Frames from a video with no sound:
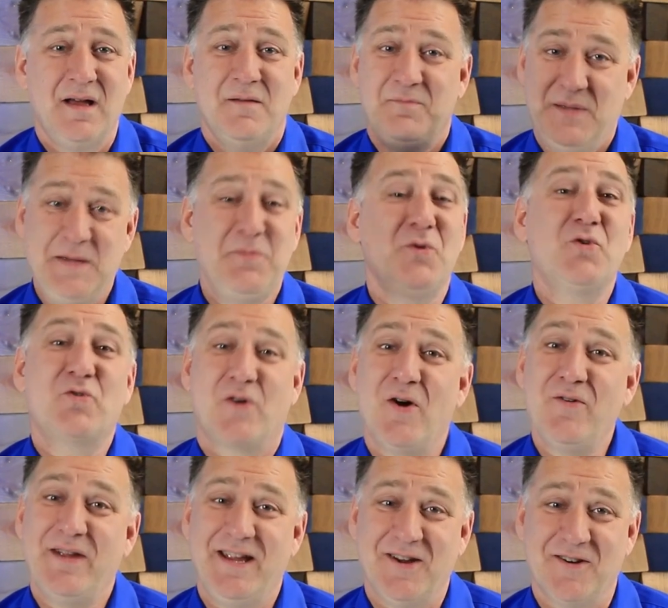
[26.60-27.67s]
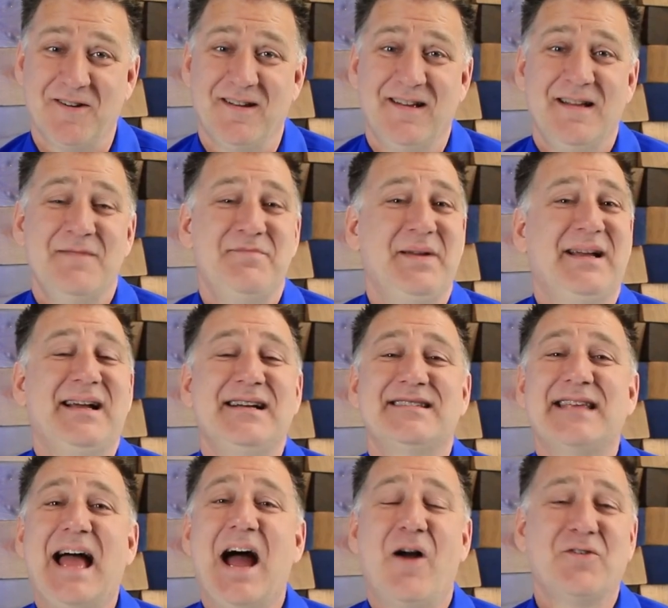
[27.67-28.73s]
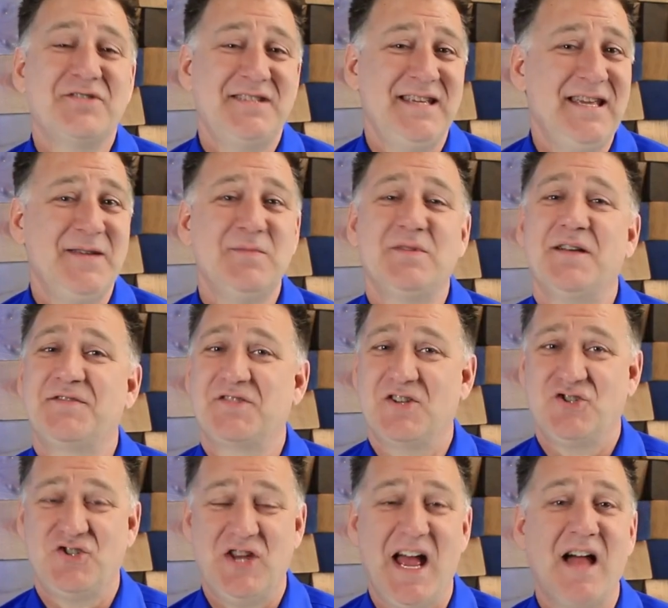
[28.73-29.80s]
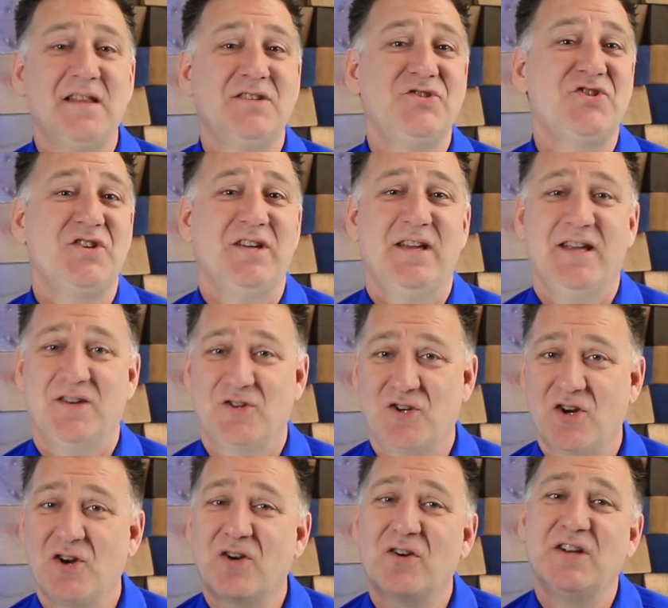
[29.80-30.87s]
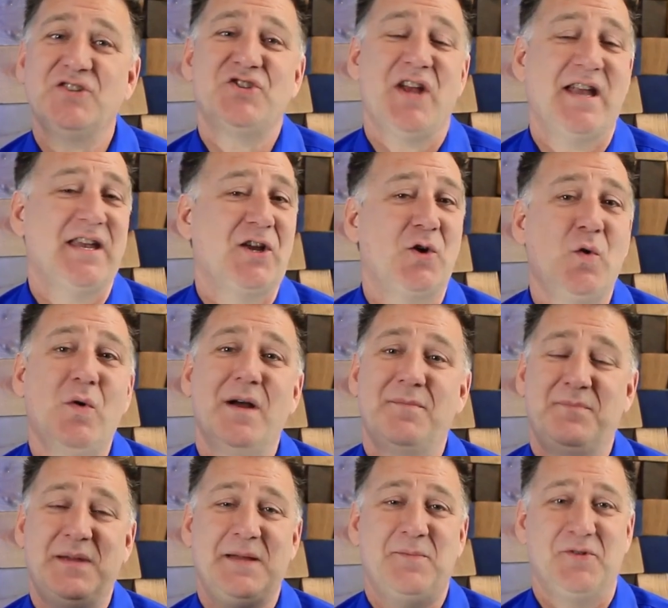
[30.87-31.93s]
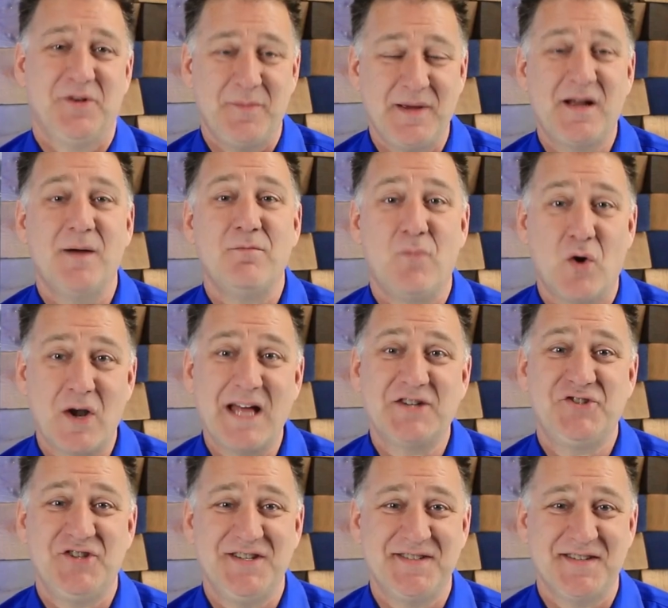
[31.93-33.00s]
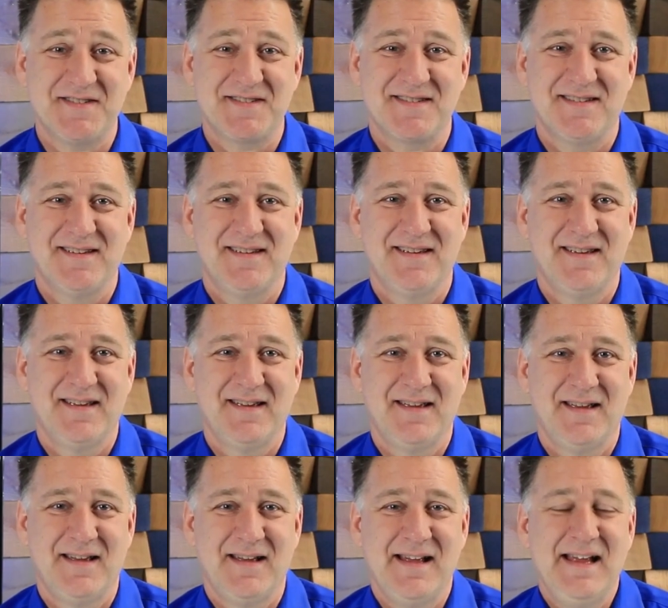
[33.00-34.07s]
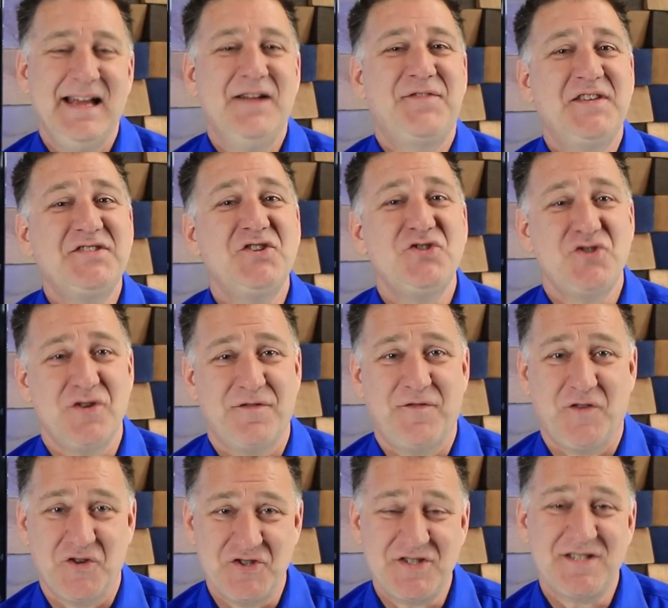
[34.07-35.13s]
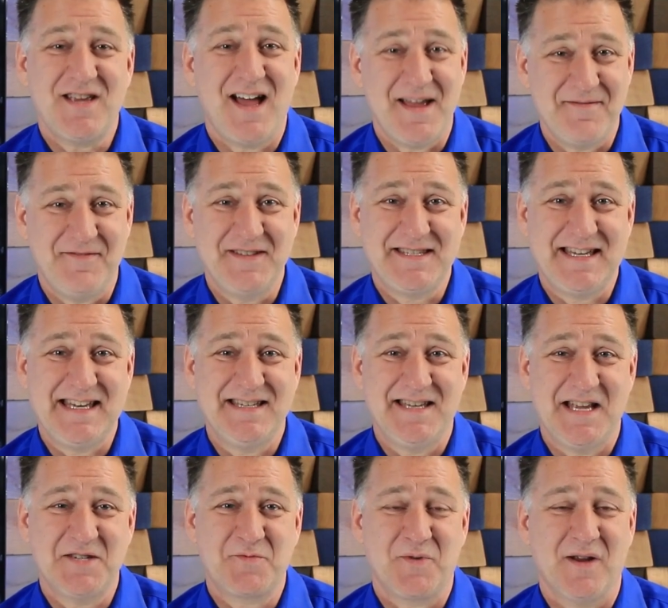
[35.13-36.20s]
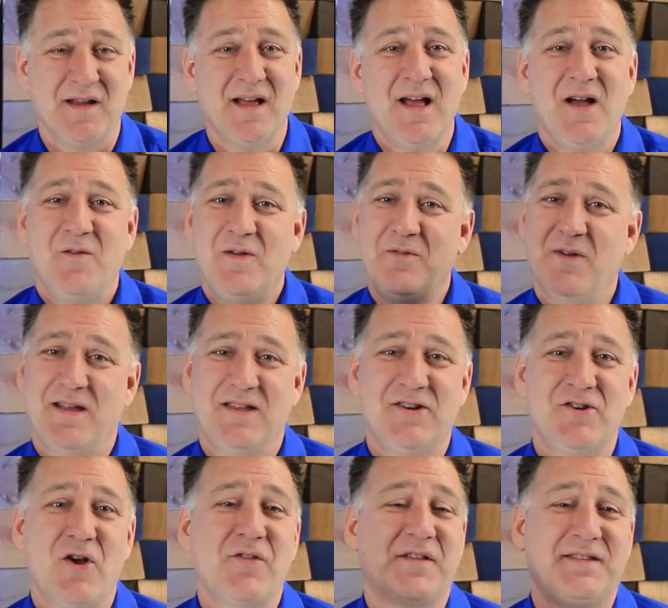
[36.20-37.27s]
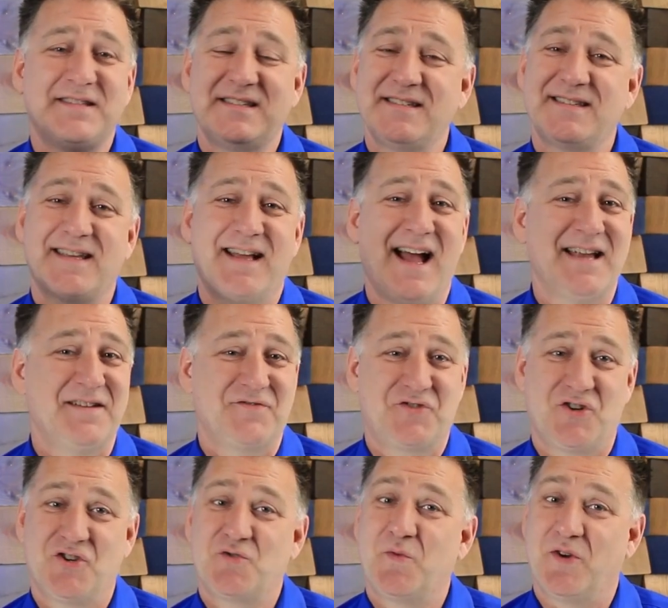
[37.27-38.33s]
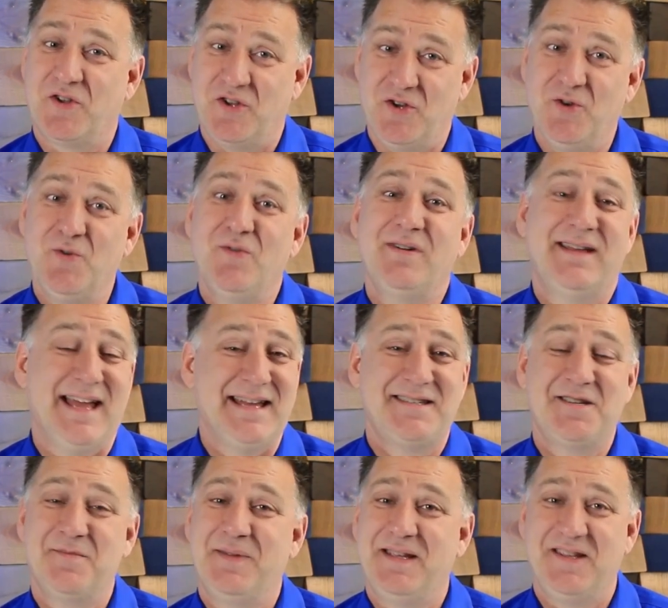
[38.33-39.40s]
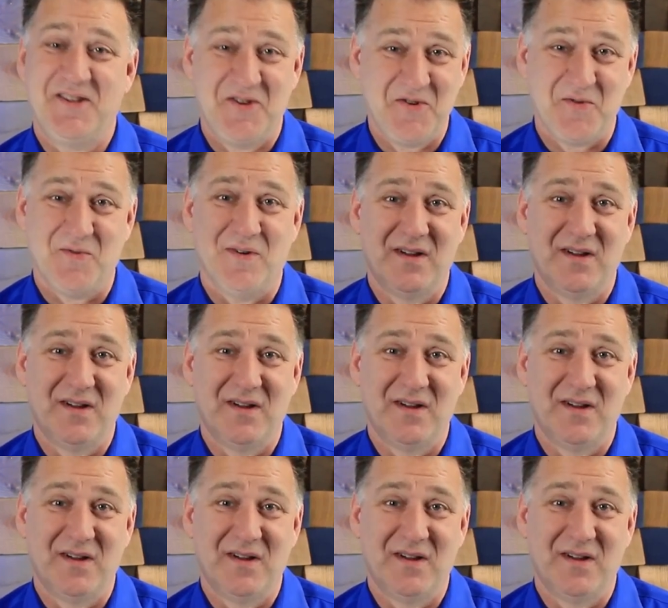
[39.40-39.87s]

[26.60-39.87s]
People grow here because our team loves to challenge, encourage, and equip people to become more like Jesus. If this is your first time visiting Dayspring, we want you to know that this is the kind of church where you get to be you.